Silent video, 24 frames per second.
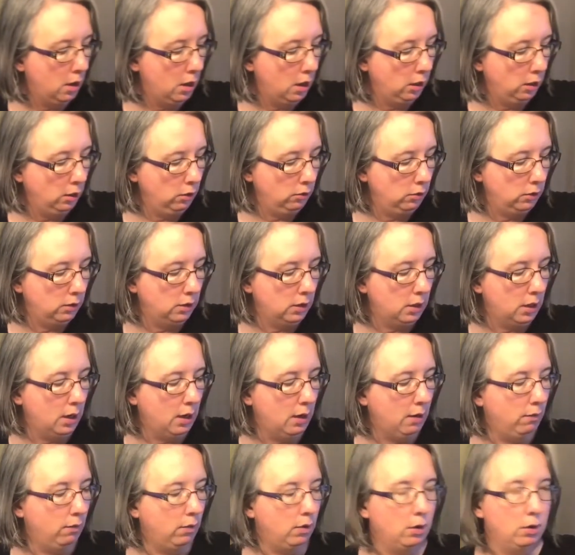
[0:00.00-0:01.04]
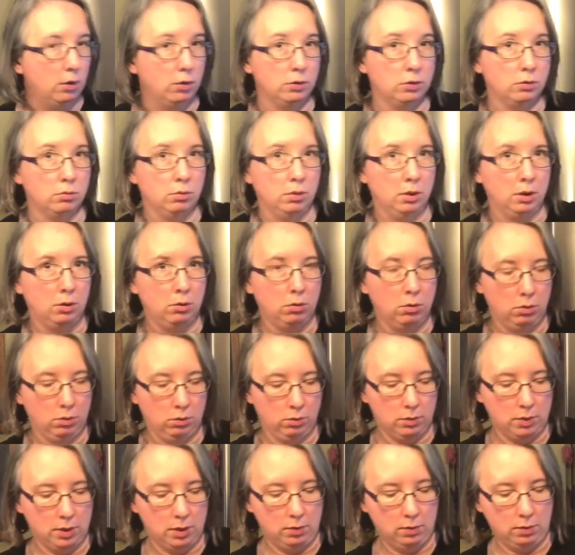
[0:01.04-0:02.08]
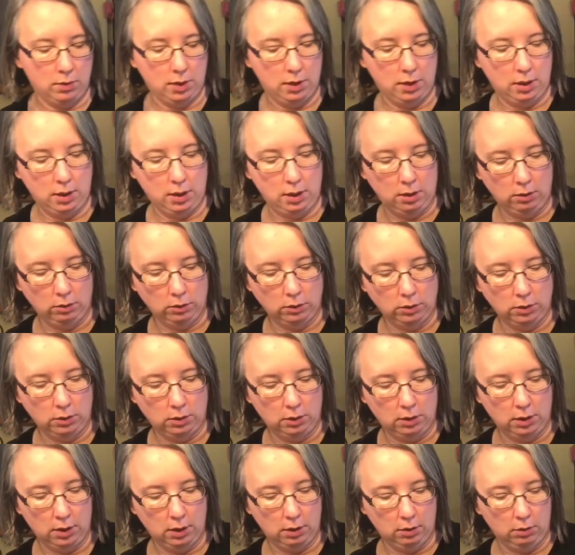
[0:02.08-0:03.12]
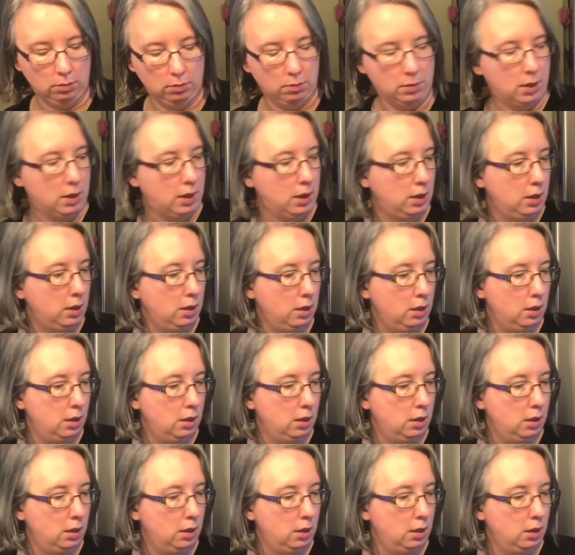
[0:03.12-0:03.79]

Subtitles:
I used to have one of those really cool red and white ladles to ladle my